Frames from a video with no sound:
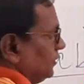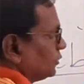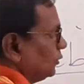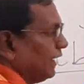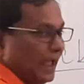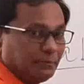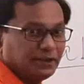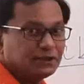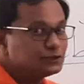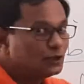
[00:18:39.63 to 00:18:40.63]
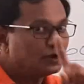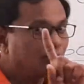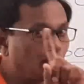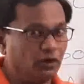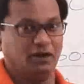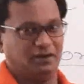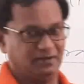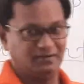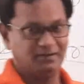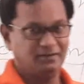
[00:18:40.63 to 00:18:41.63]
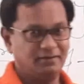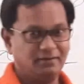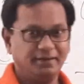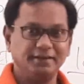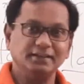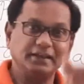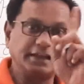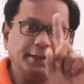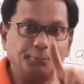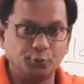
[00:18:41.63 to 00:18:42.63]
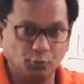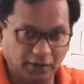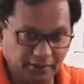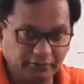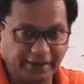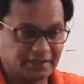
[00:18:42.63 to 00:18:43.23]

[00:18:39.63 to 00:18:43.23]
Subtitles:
So lab is not a word, it is a clipped word, we can